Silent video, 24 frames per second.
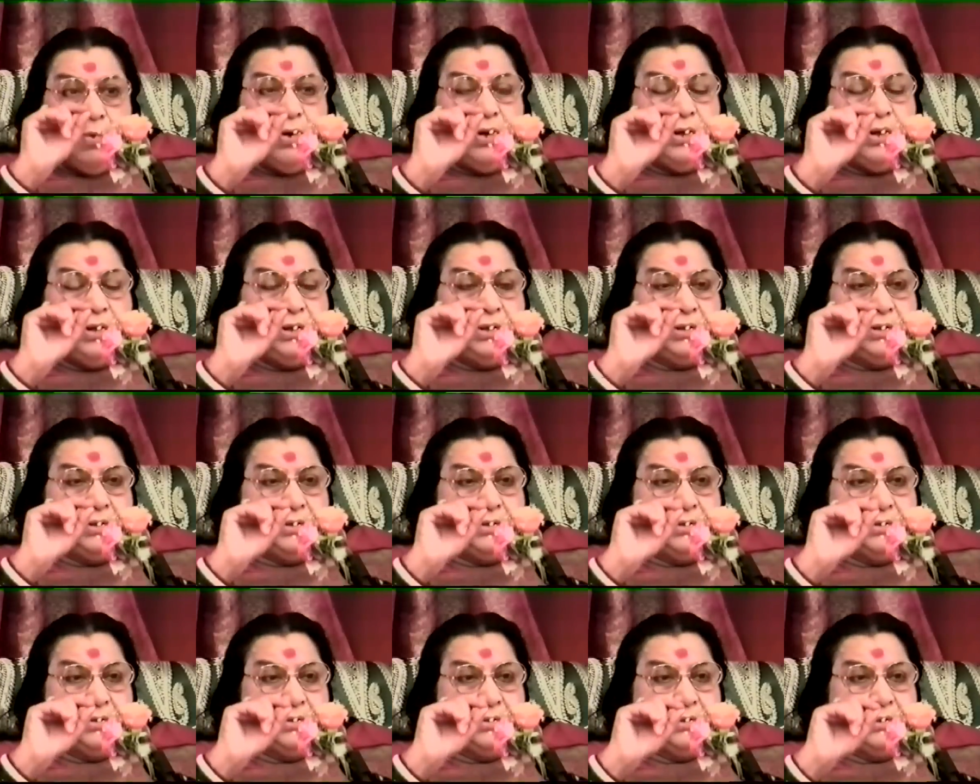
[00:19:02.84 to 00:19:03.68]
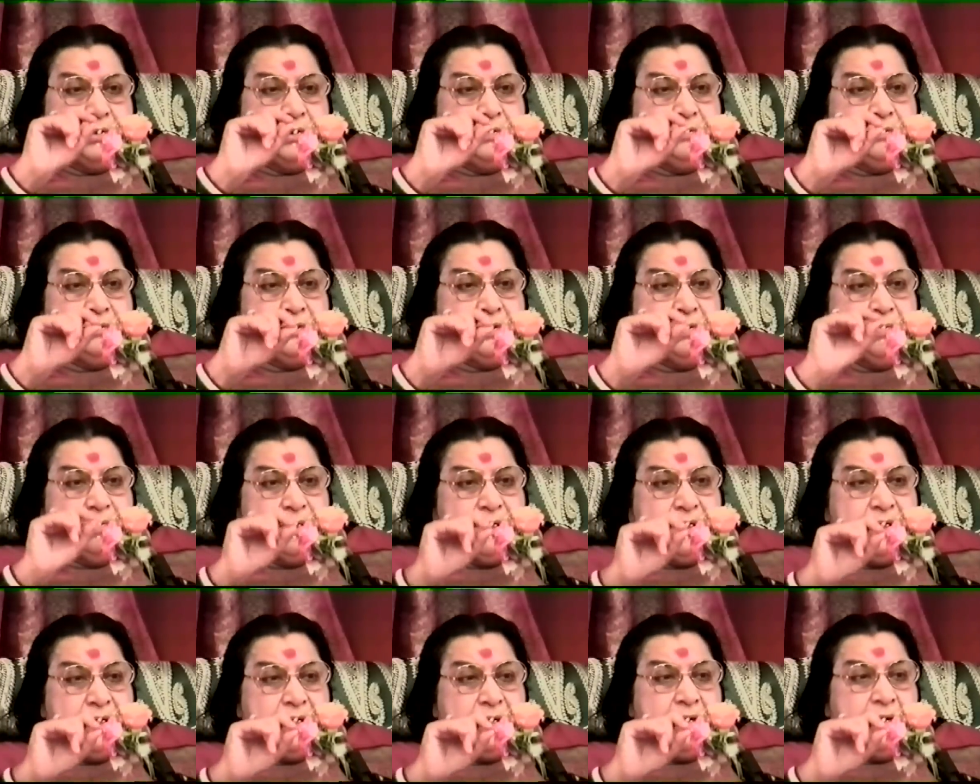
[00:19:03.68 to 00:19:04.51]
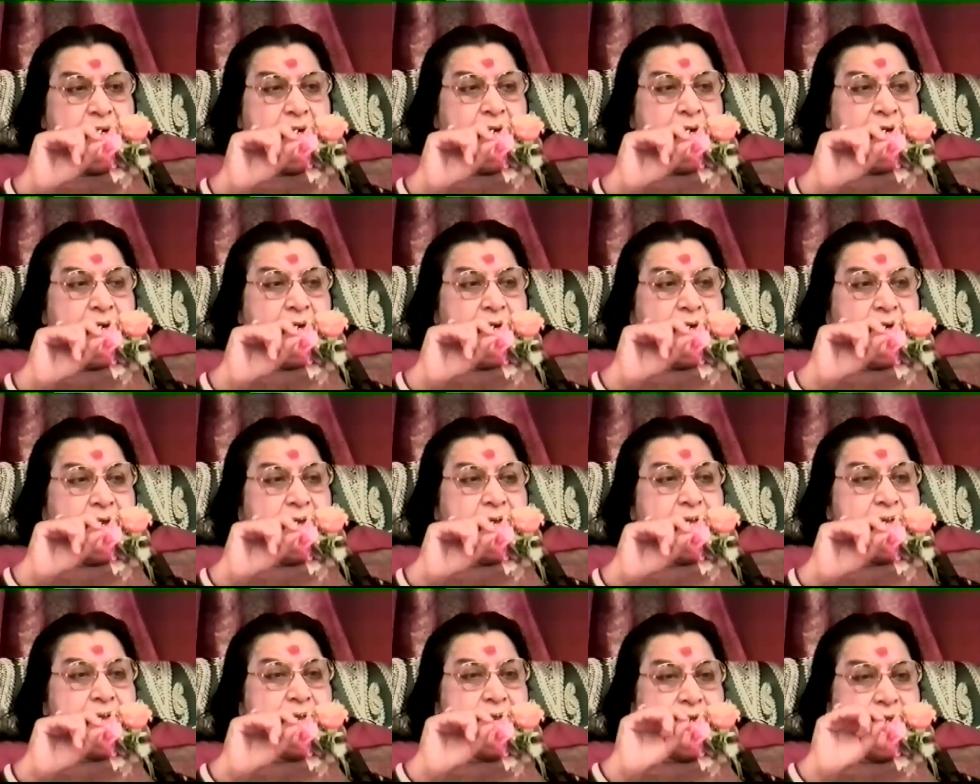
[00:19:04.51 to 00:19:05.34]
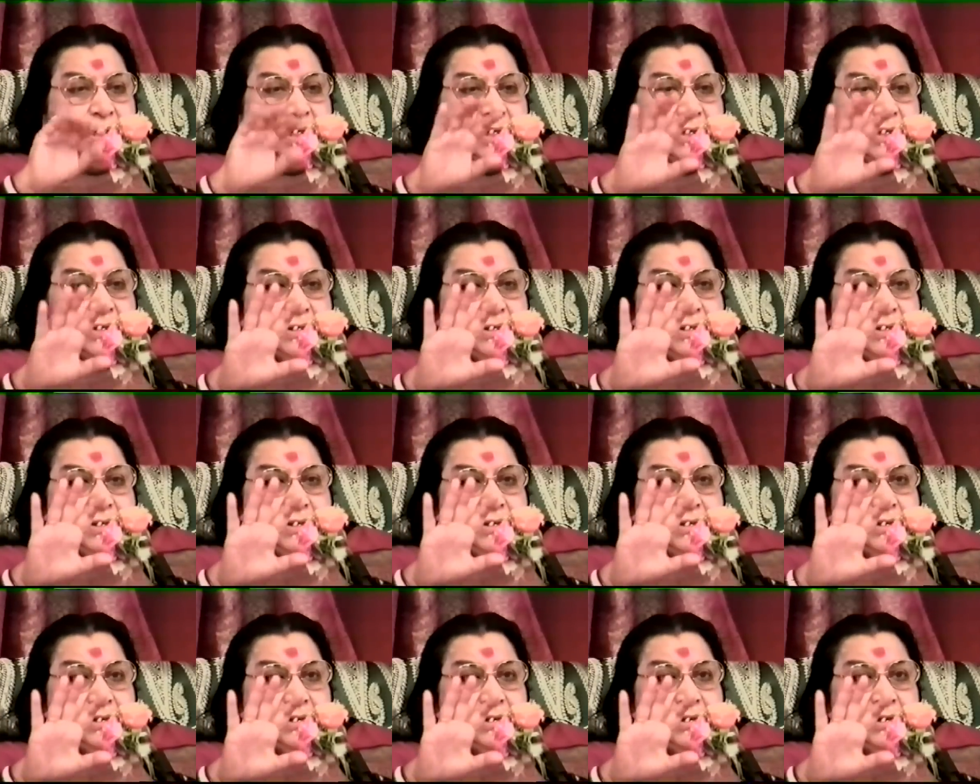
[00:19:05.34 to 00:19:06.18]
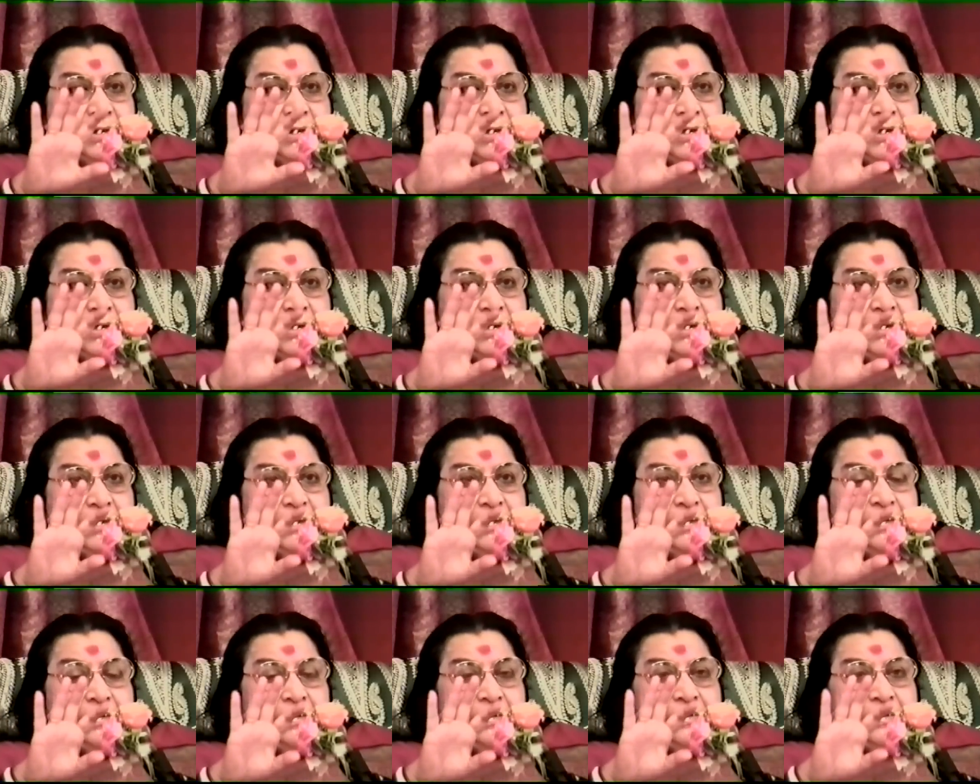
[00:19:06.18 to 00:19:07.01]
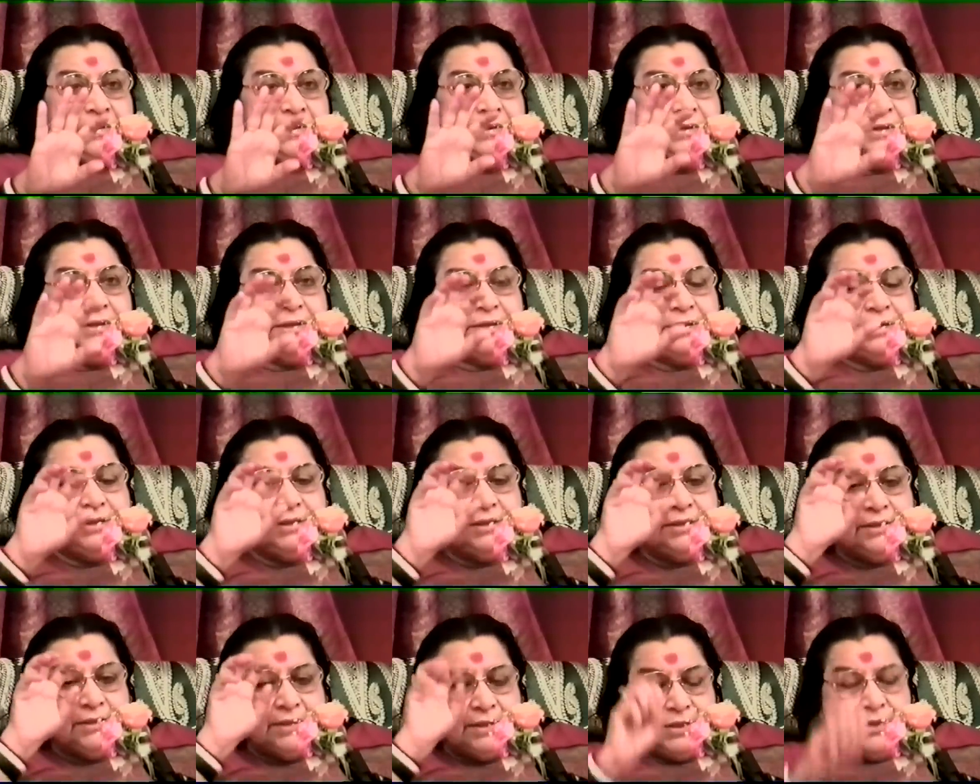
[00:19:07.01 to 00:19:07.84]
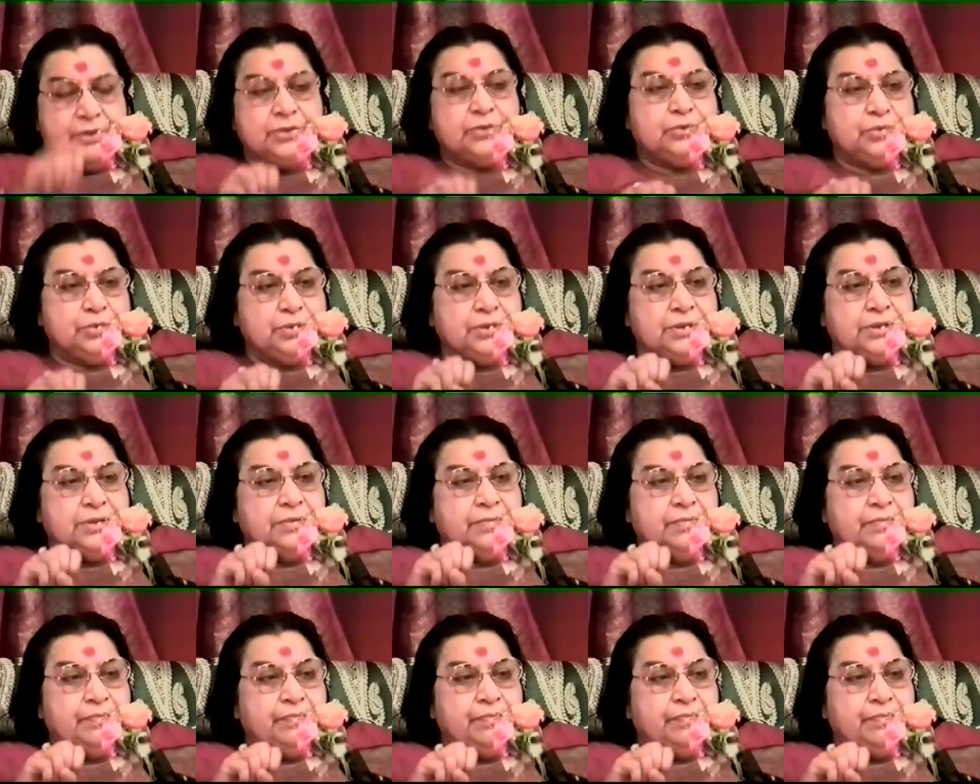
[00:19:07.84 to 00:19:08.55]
point, if somebody gets the realization, he just sticks to it.